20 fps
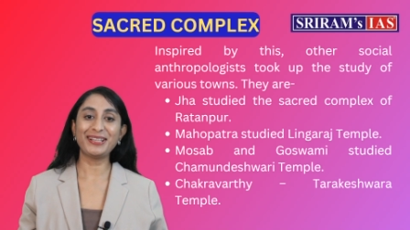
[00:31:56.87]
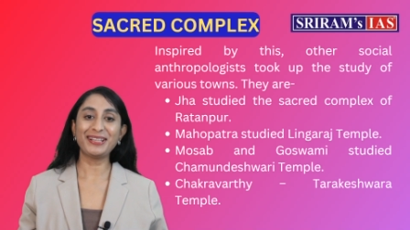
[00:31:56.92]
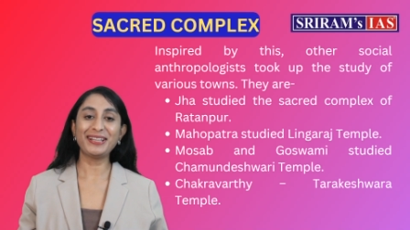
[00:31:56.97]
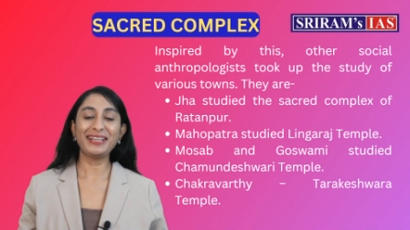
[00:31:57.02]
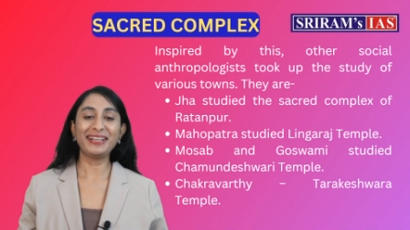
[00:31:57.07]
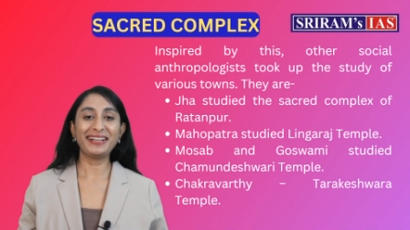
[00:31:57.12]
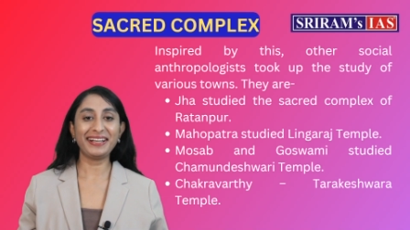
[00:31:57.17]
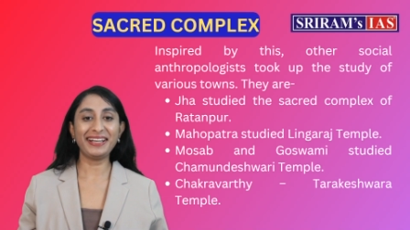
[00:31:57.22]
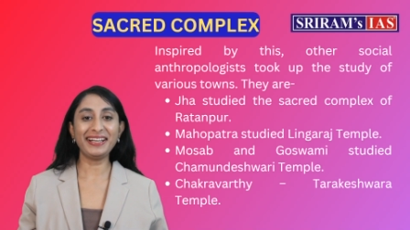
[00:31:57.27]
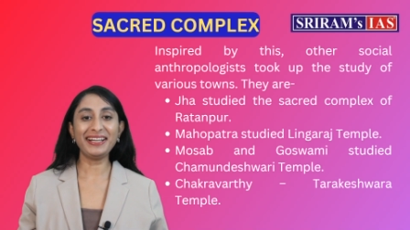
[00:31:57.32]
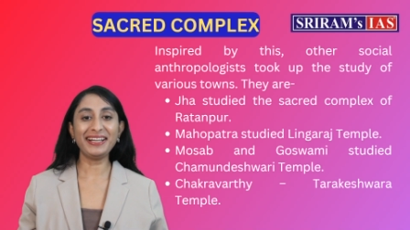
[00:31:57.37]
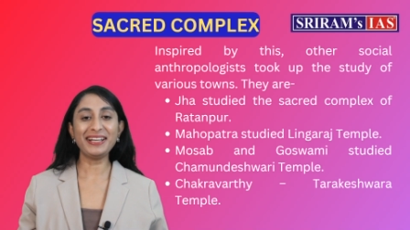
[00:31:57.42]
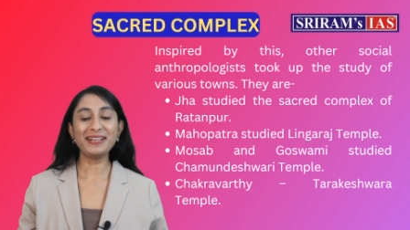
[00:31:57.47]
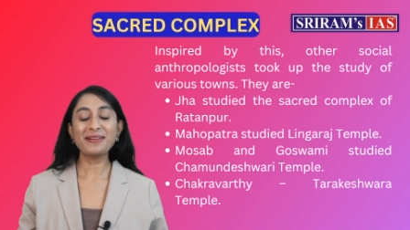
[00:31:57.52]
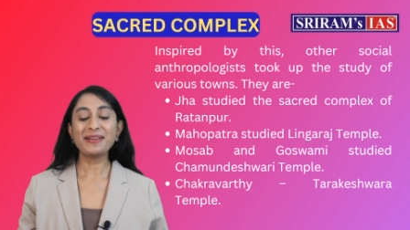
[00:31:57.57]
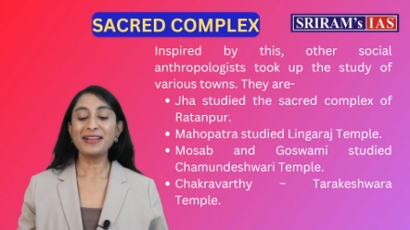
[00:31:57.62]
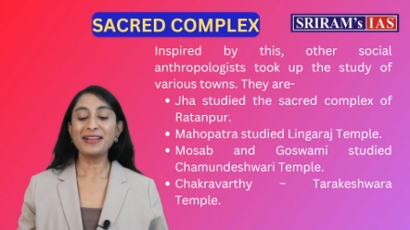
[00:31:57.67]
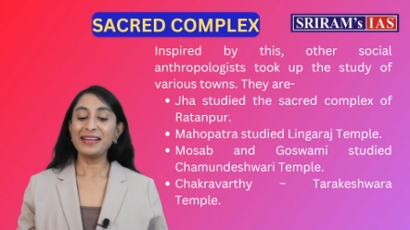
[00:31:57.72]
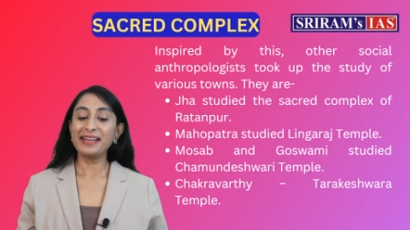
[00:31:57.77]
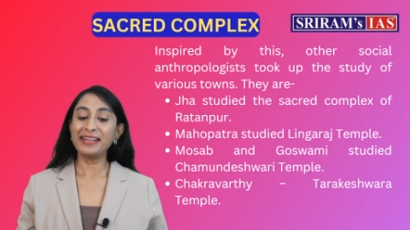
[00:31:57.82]
right?
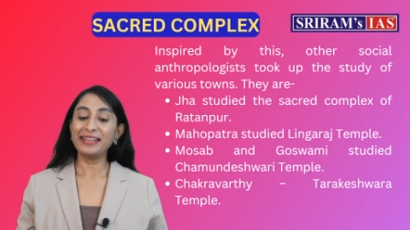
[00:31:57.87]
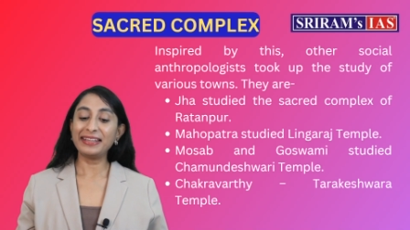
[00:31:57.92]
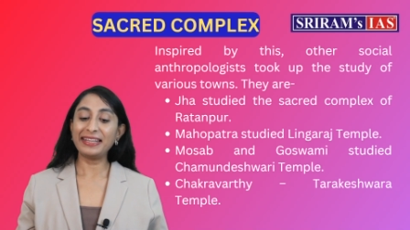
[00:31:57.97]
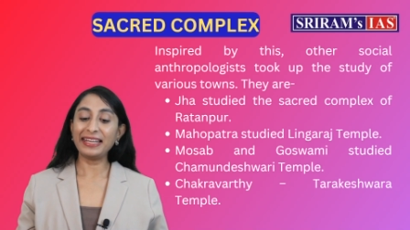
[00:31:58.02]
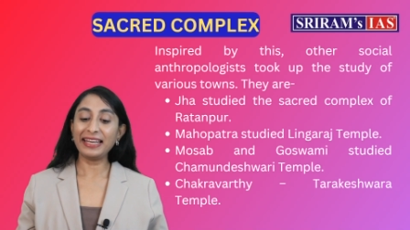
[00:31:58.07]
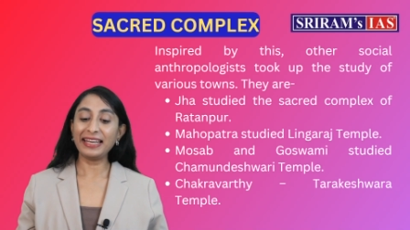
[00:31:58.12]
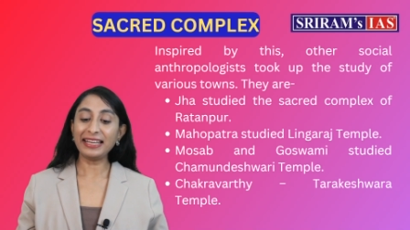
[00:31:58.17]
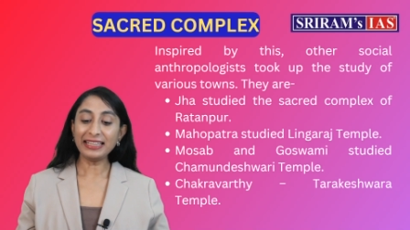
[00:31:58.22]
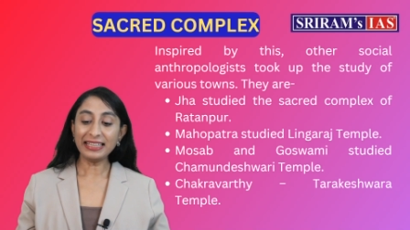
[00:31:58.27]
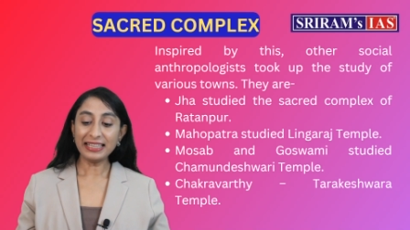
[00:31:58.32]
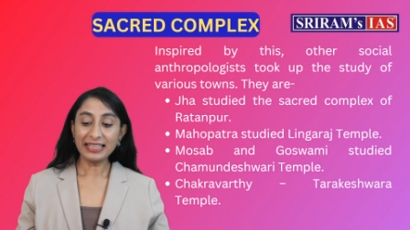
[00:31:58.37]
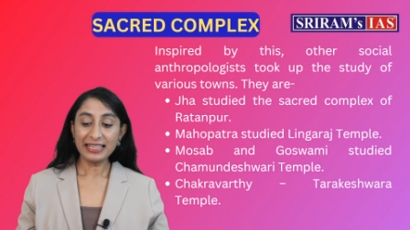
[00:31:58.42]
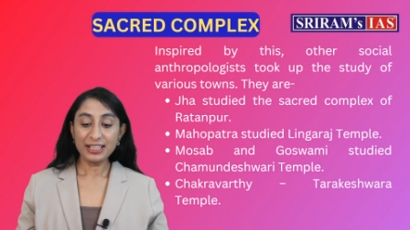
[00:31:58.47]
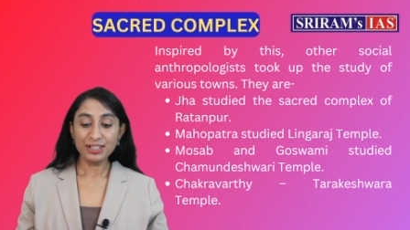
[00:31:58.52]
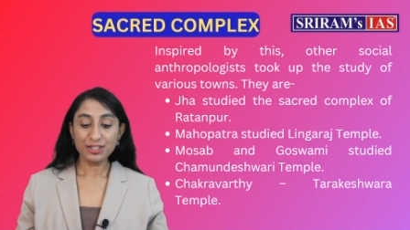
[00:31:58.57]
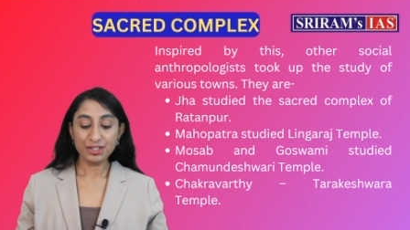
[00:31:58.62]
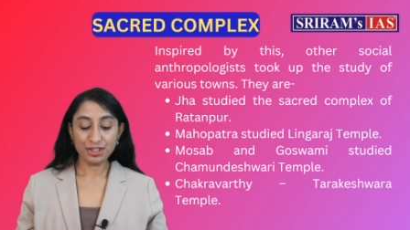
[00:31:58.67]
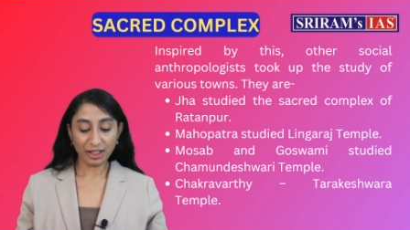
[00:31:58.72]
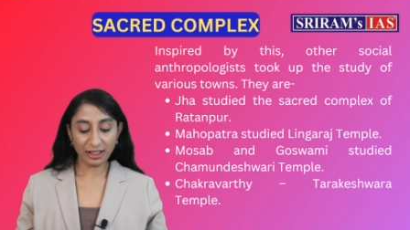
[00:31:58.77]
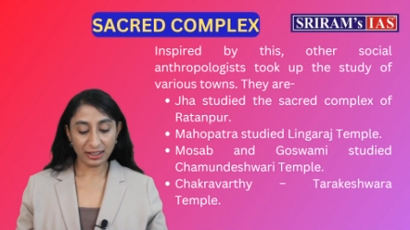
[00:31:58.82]
Then
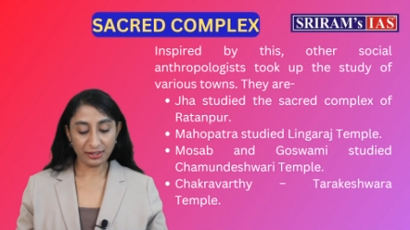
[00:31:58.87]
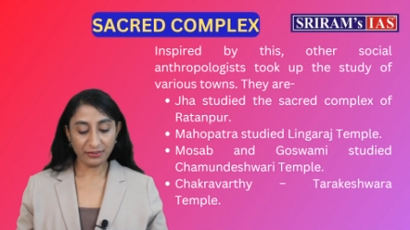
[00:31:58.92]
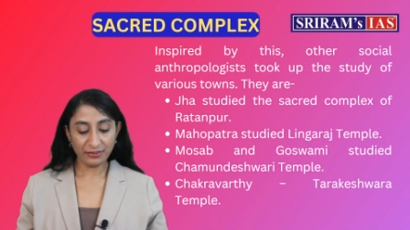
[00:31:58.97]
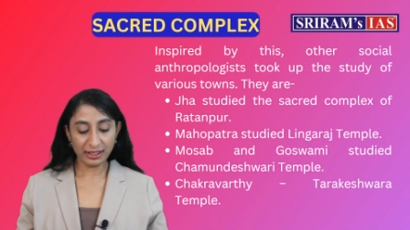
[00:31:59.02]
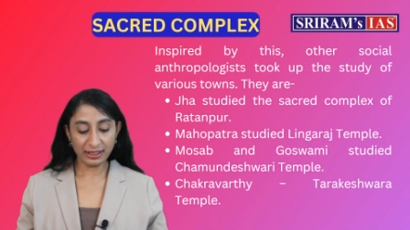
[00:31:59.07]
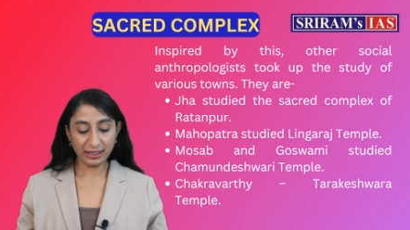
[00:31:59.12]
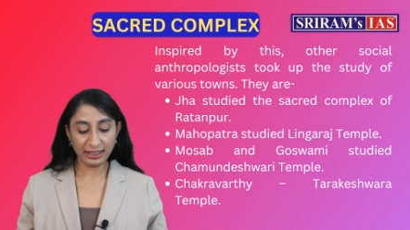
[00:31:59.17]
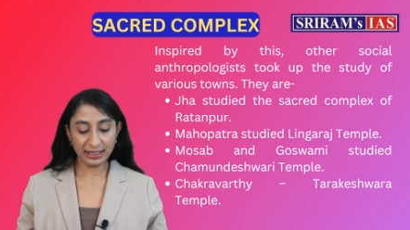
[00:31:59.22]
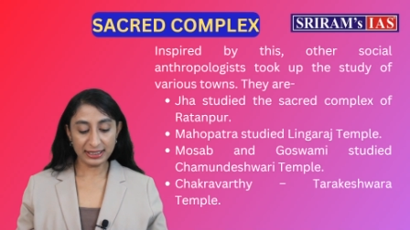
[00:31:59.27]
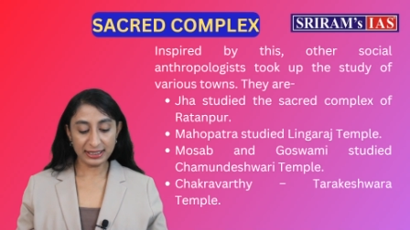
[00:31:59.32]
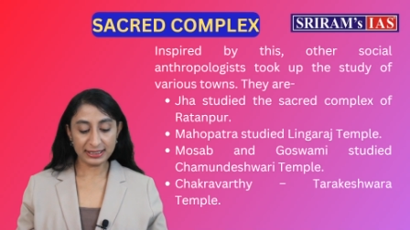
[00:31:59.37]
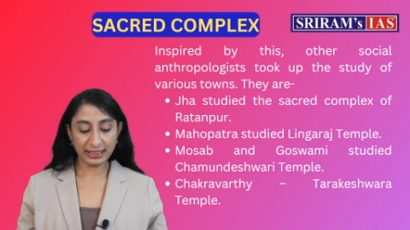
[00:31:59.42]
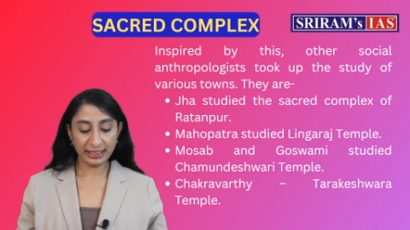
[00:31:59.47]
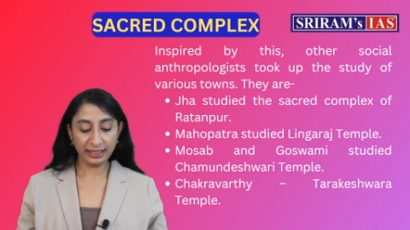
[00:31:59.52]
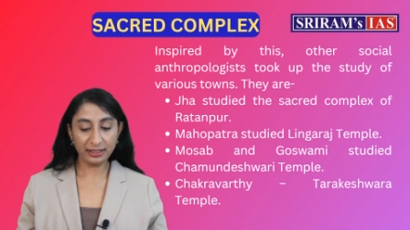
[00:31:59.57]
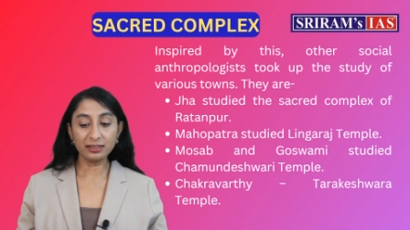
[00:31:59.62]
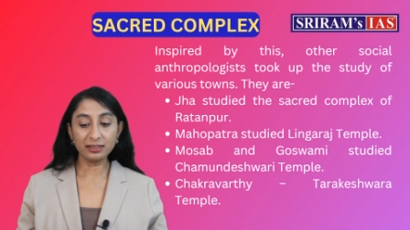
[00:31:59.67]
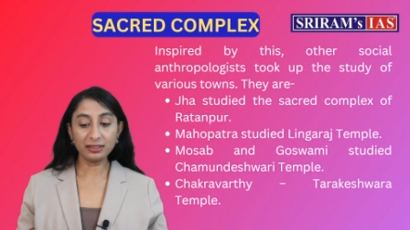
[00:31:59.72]
Chakravarti studied the